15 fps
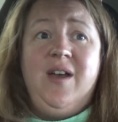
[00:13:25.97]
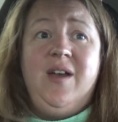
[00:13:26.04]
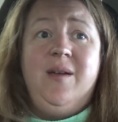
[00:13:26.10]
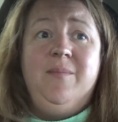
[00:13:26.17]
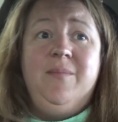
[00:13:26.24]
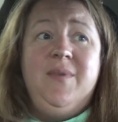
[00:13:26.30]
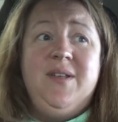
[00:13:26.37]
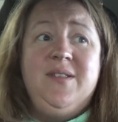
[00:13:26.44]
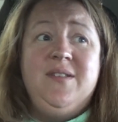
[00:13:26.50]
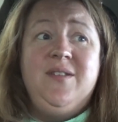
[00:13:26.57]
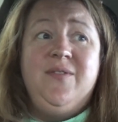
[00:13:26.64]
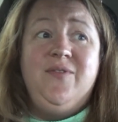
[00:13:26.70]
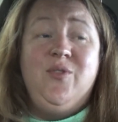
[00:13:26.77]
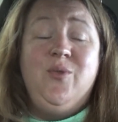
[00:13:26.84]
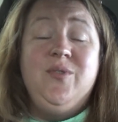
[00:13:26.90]
It's a
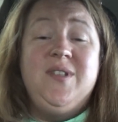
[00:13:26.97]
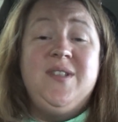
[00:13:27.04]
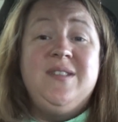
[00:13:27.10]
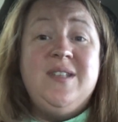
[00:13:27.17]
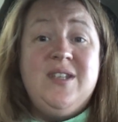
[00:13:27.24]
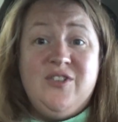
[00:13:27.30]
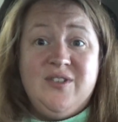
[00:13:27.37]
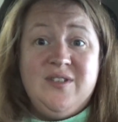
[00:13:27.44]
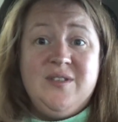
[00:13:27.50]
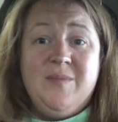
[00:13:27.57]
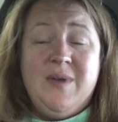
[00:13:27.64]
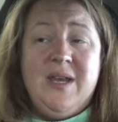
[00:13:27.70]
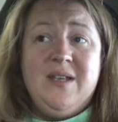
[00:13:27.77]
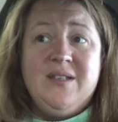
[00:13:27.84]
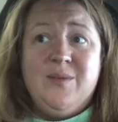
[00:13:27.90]
difficult decision to
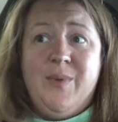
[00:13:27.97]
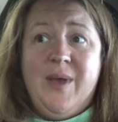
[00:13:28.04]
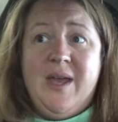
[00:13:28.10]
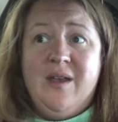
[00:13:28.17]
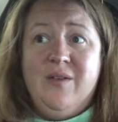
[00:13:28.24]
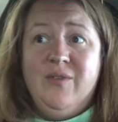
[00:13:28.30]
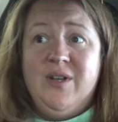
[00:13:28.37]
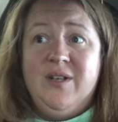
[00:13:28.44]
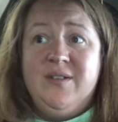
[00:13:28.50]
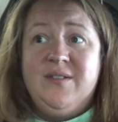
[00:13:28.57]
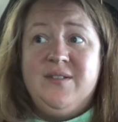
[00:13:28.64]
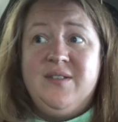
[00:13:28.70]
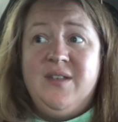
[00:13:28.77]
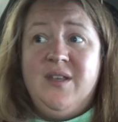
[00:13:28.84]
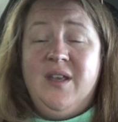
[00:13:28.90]
make as a
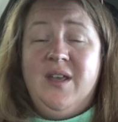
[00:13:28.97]
parent.